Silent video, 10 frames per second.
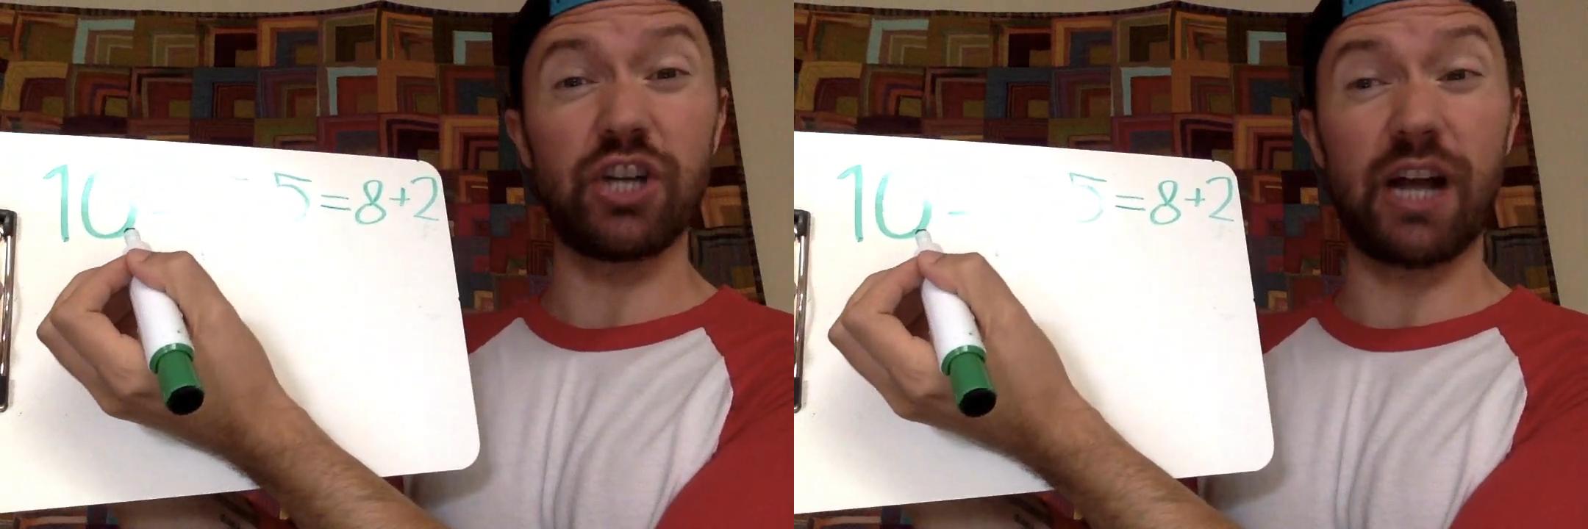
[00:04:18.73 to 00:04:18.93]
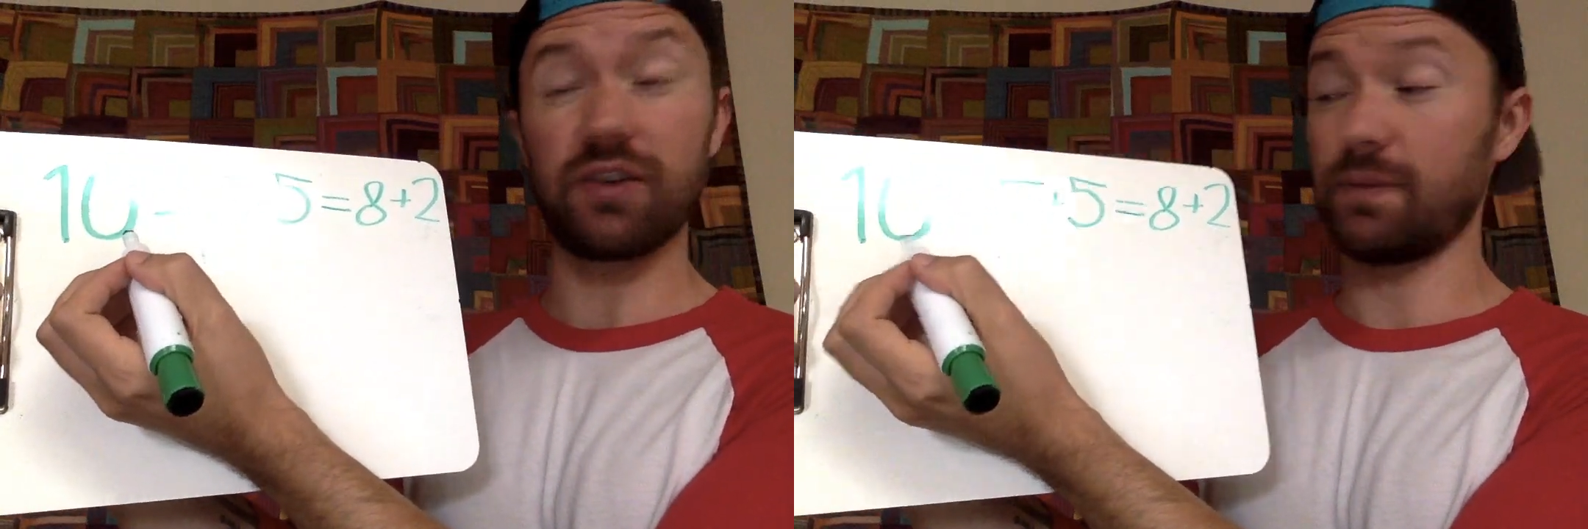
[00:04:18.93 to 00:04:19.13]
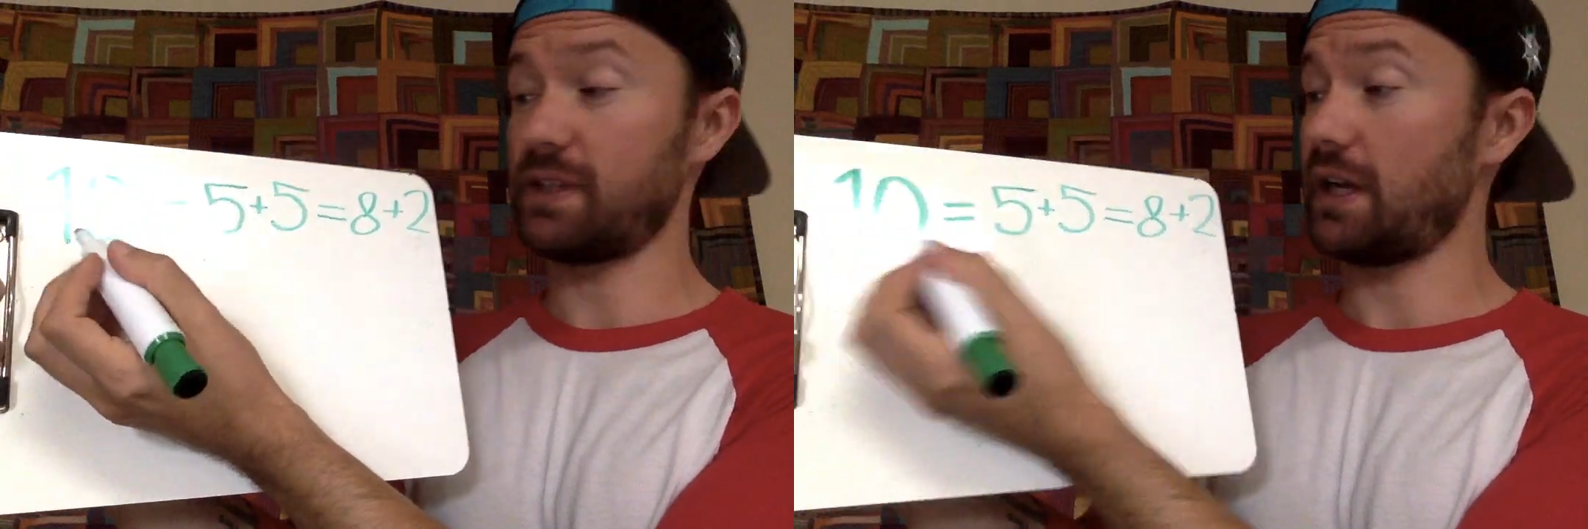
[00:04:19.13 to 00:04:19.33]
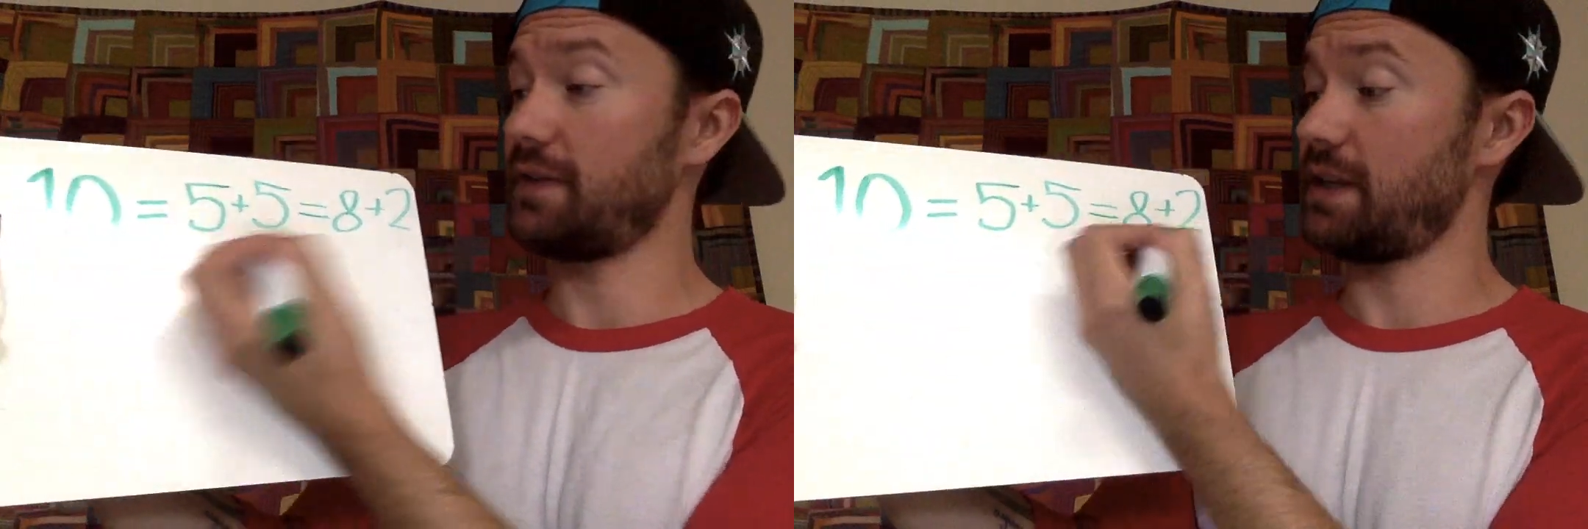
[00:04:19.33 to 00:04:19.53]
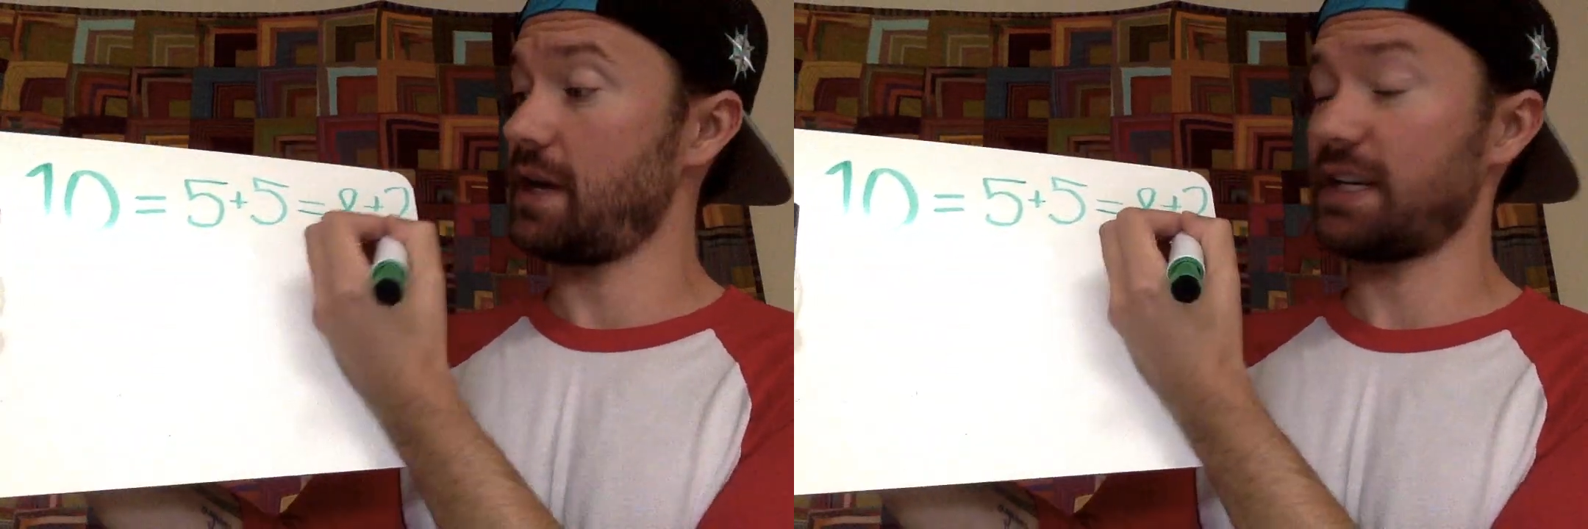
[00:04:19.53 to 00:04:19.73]
challenge
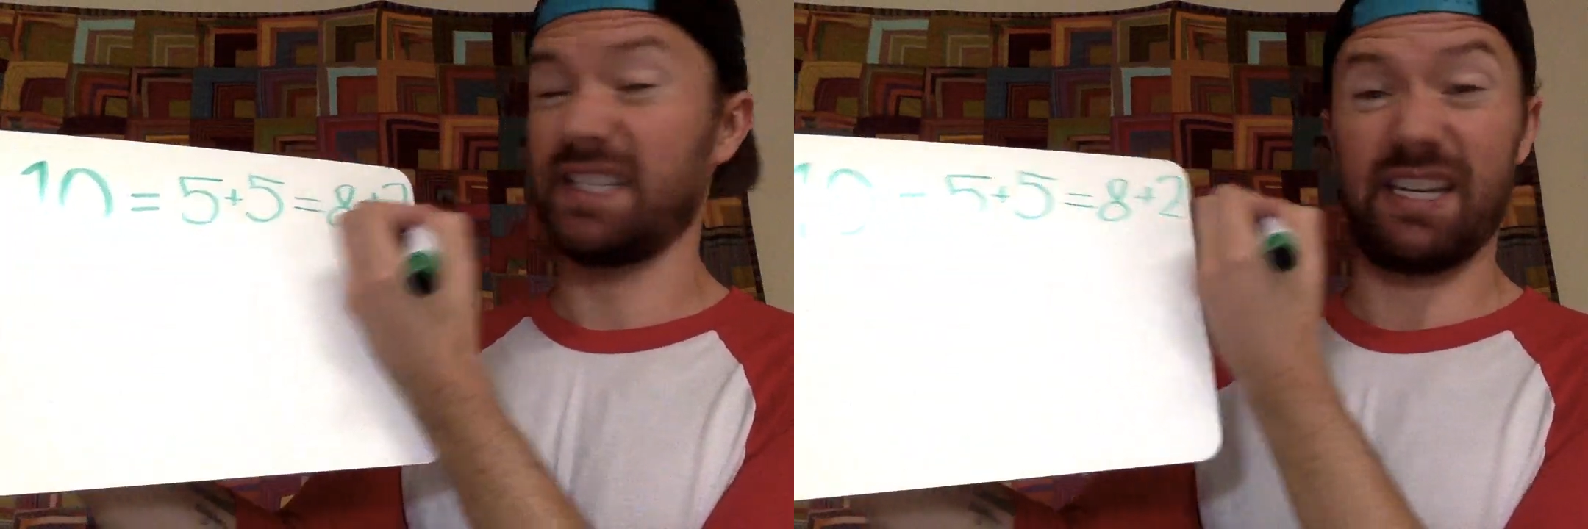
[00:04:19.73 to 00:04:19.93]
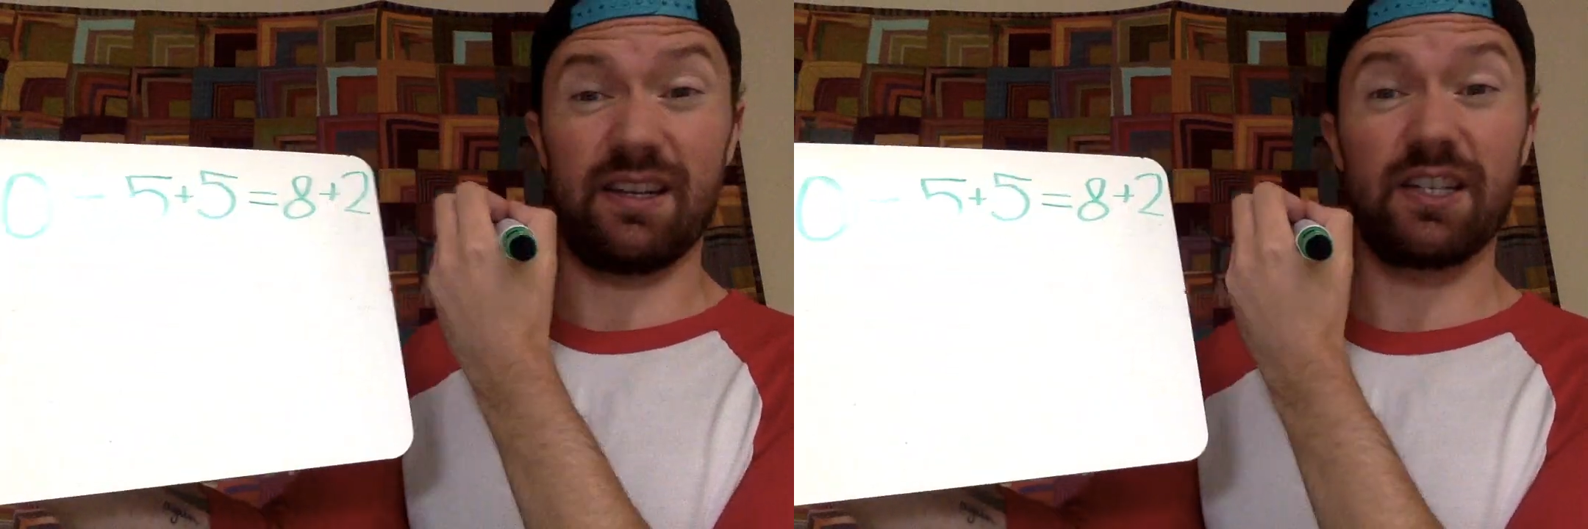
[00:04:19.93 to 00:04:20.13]
themselves and extend